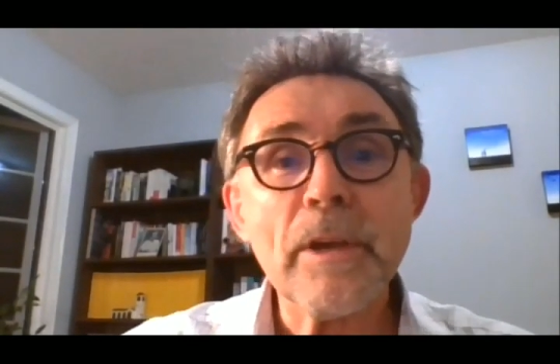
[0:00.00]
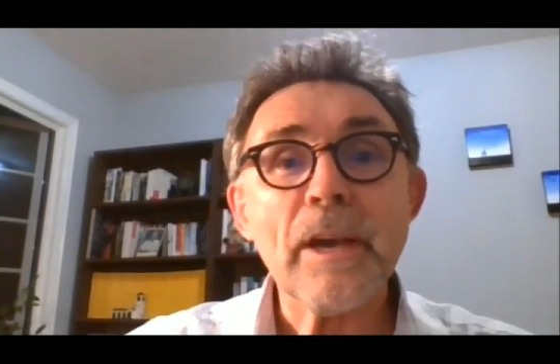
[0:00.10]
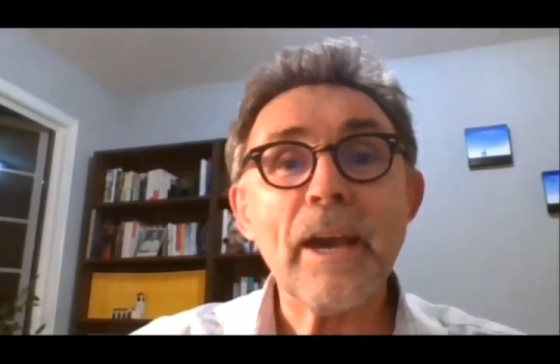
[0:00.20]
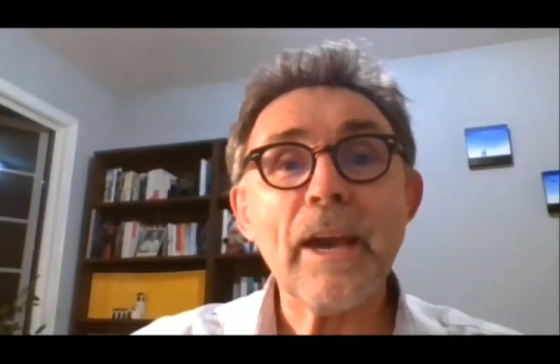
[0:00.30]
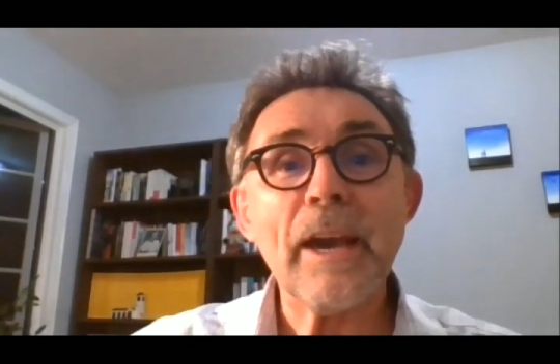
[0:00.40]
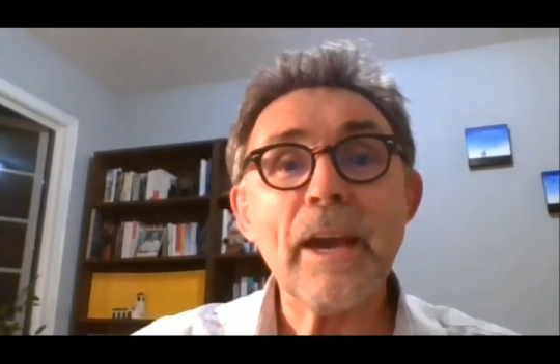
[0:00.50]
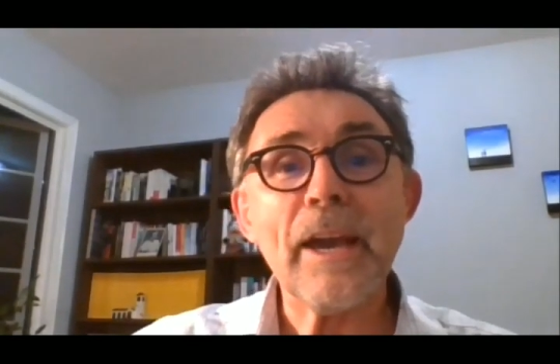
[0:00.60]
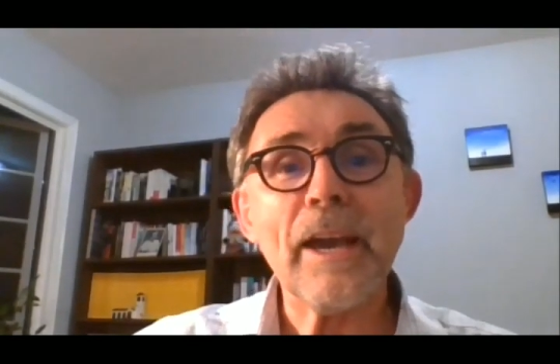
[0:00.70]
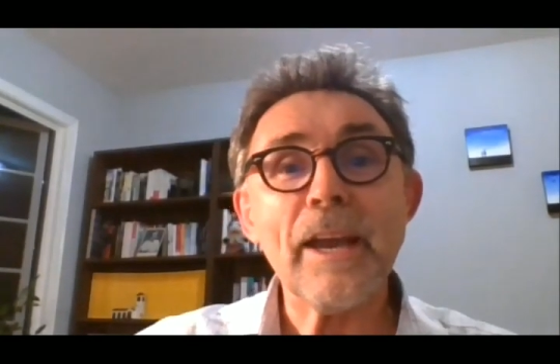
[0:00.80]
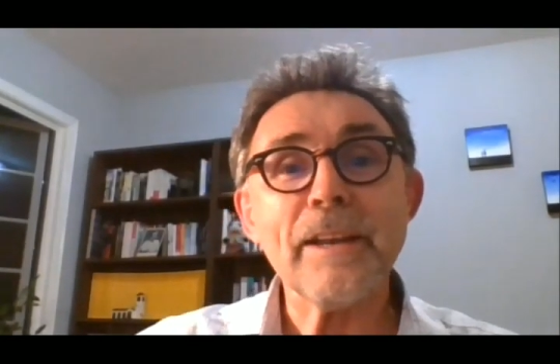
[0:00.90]

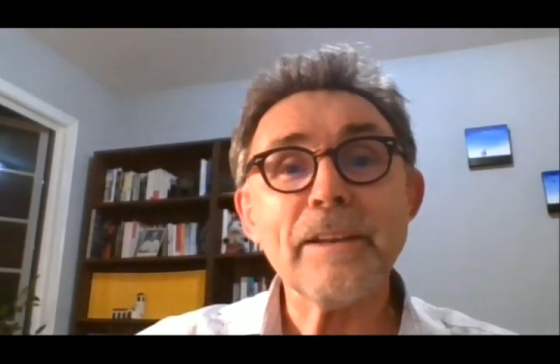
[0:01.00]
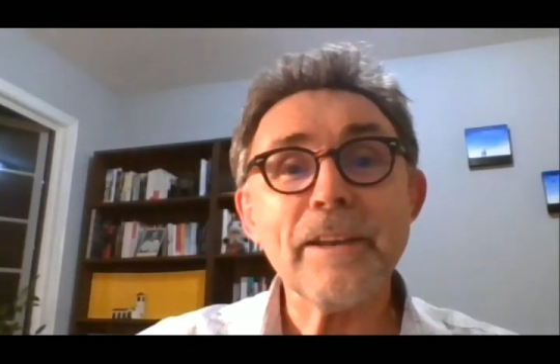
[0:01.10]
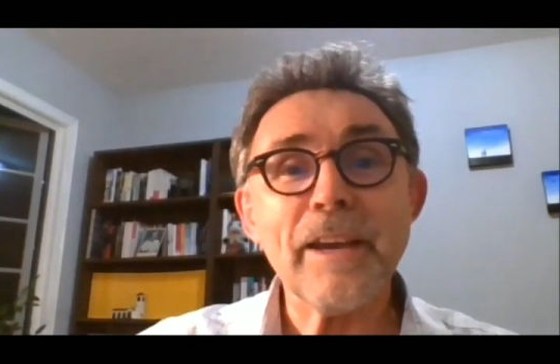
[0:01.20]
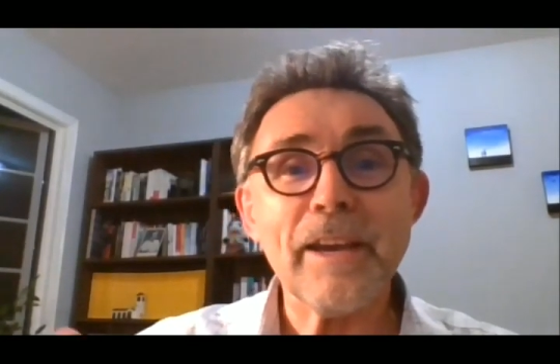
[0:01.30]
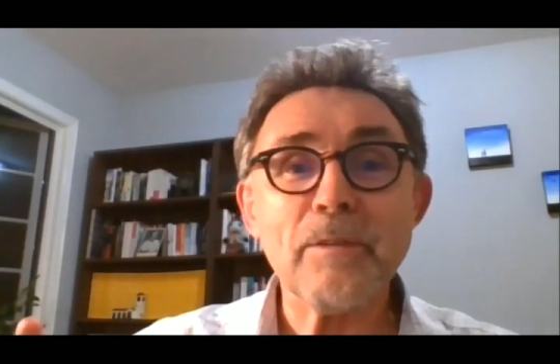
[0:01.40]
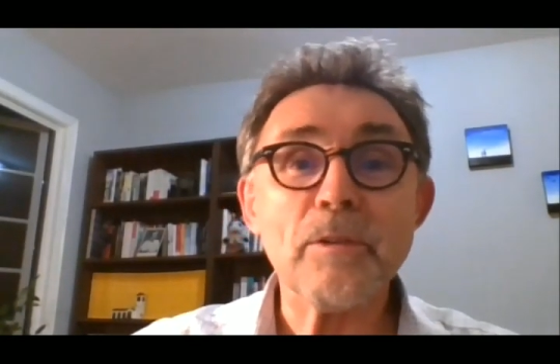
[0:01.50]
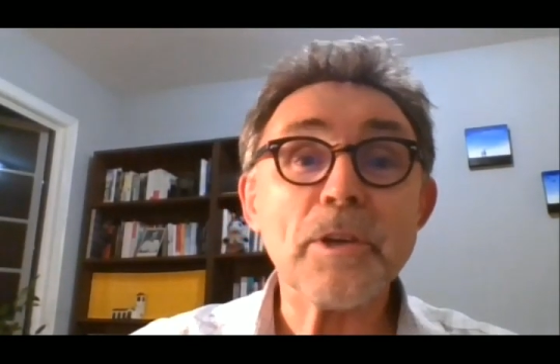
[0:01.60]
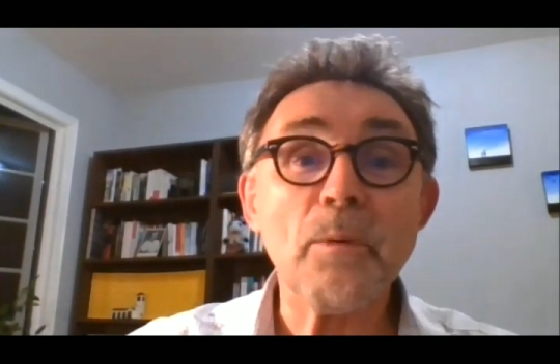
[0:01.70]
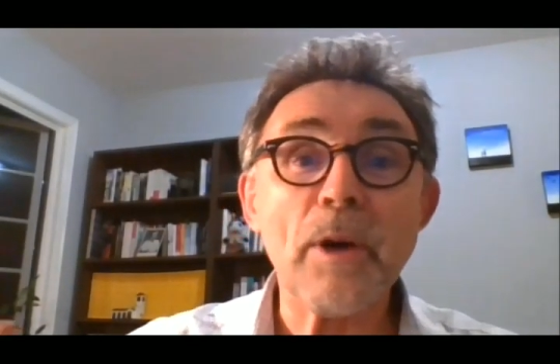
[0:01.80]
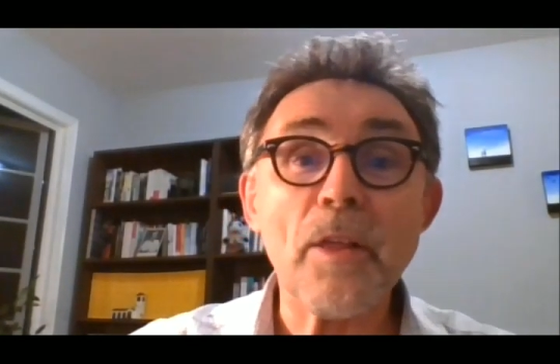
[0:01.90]
And so
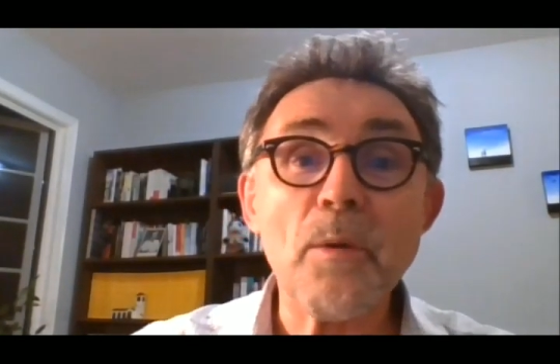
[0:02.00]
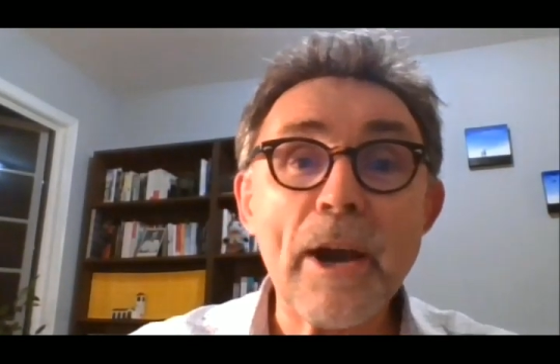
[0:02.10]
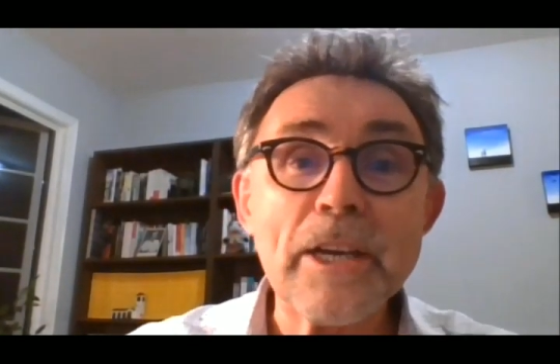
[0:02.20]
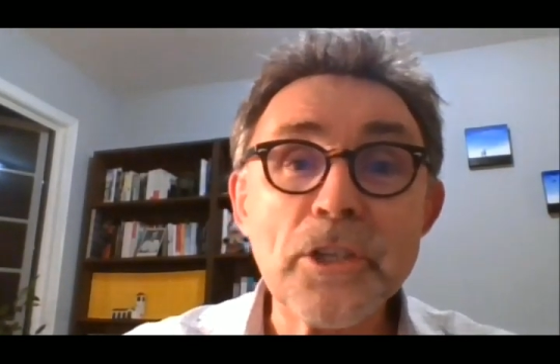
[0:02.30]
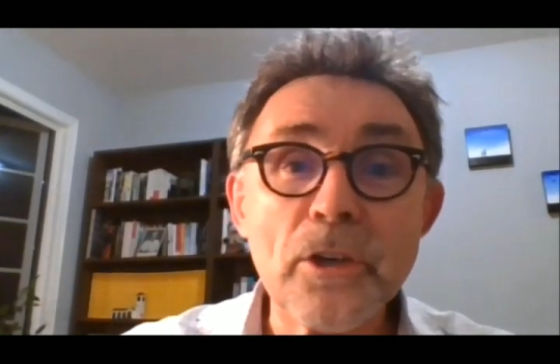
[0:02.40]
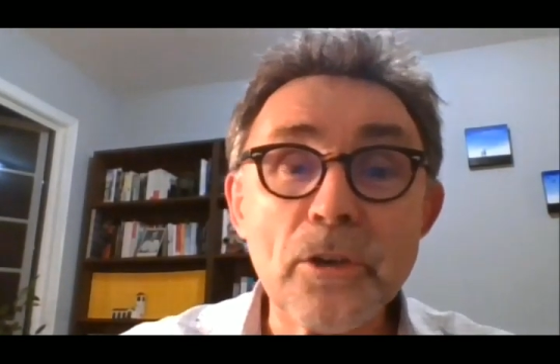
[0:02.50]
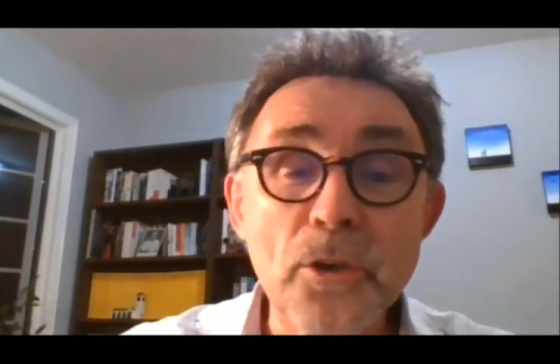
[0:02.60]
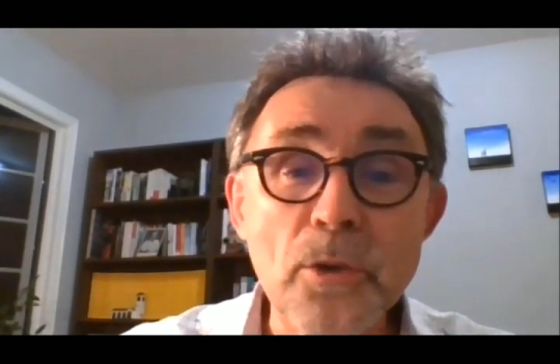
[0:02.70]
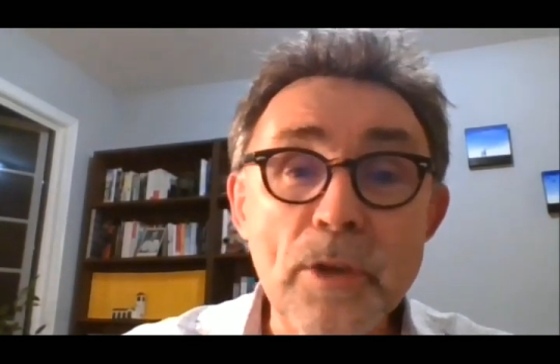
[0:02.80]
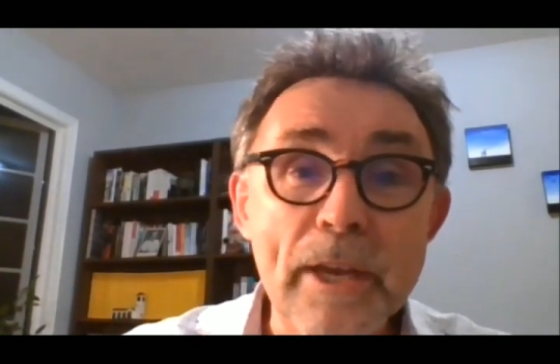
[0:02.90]
one of the ways you could
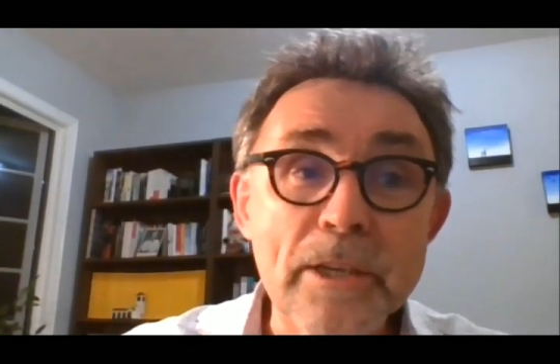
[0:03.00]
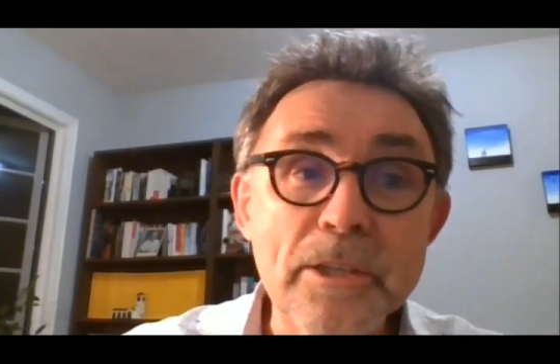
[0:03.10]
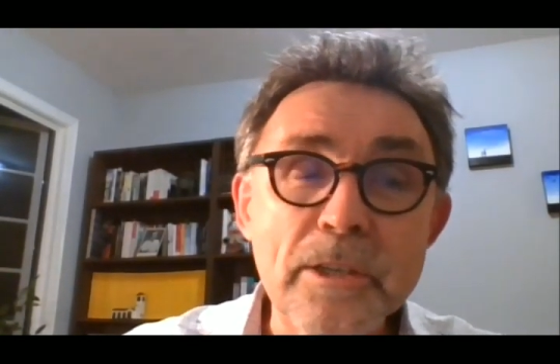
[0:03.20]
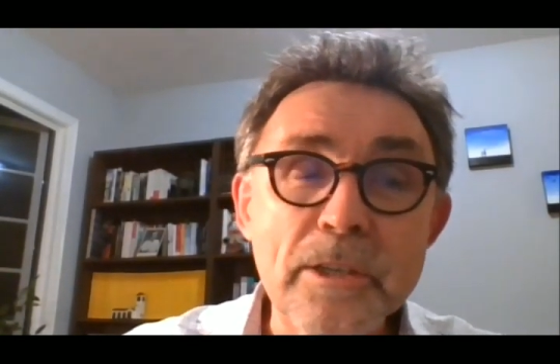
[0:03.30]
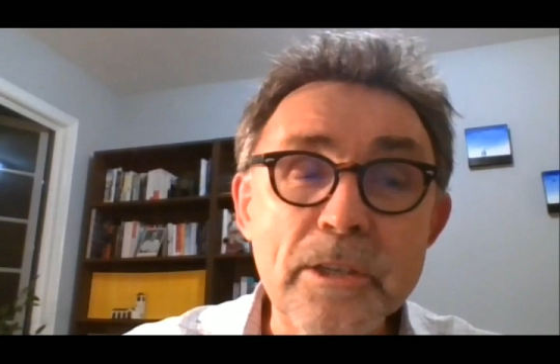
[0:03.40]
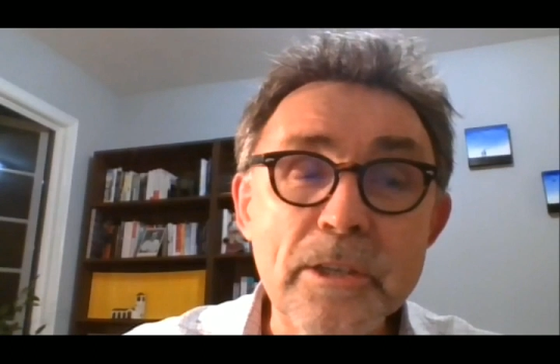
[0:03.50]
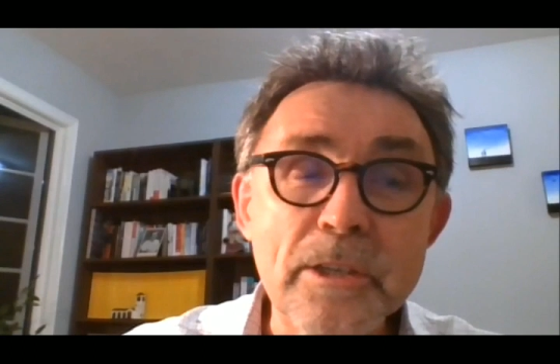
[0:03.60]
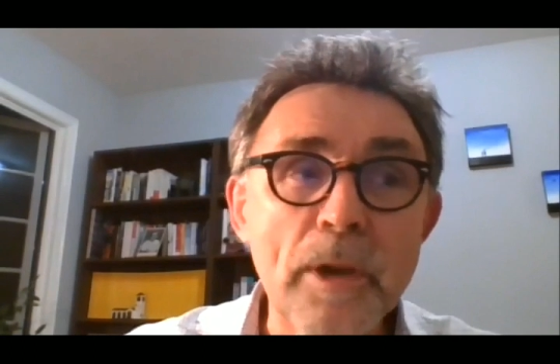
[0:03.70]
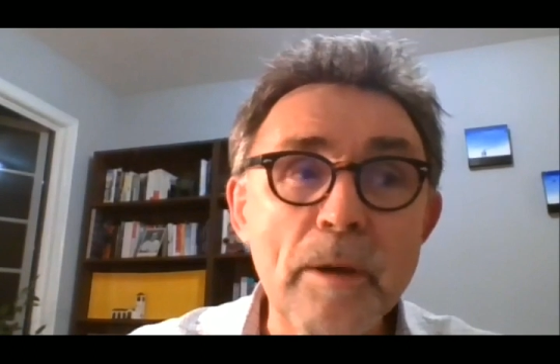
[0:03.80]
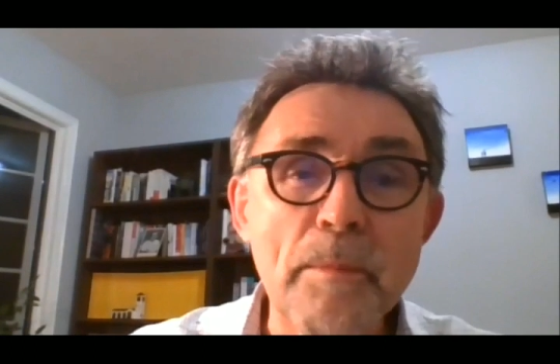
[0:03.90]
do that is to
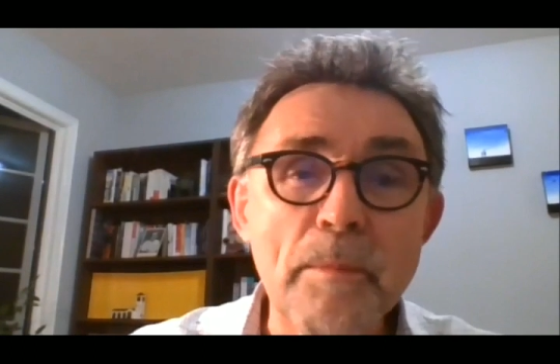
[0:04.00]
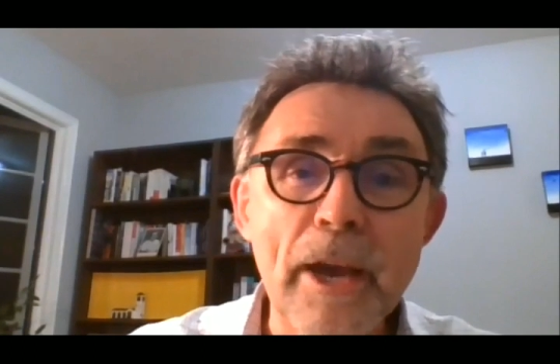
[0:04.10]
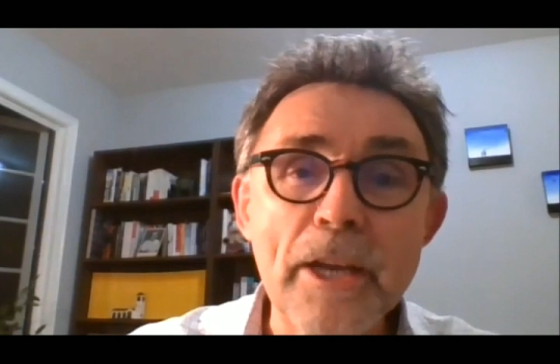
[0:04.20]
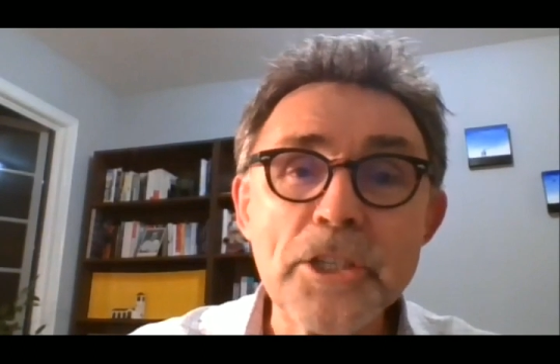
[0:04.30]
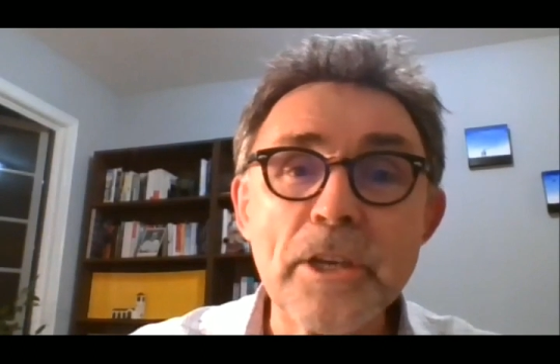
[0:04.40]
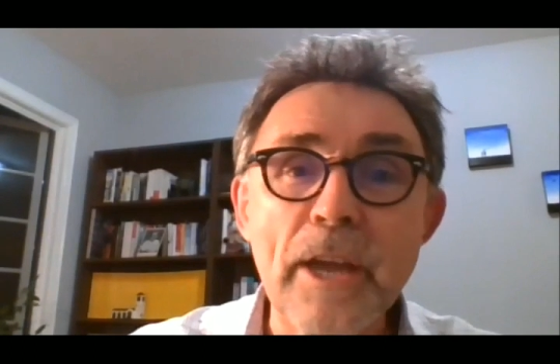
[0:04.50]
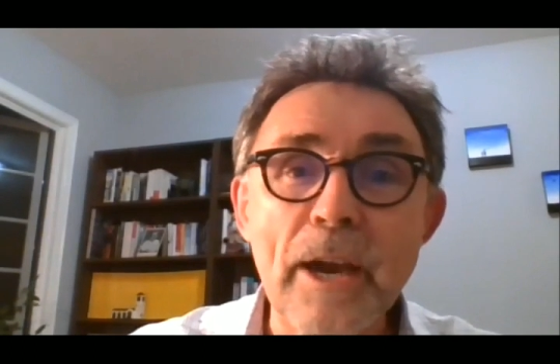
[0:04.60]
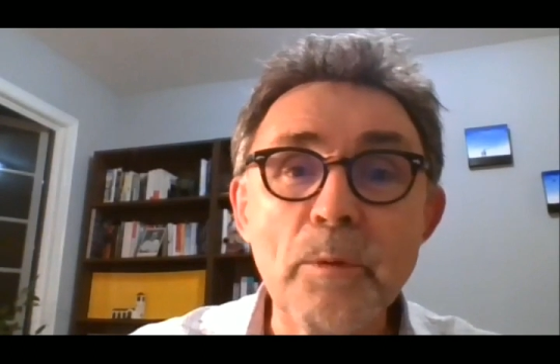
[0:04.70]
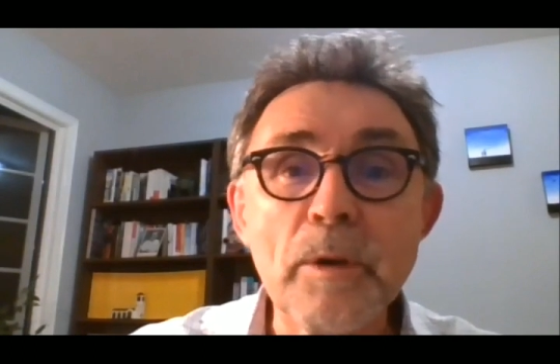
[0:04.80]
reimagine how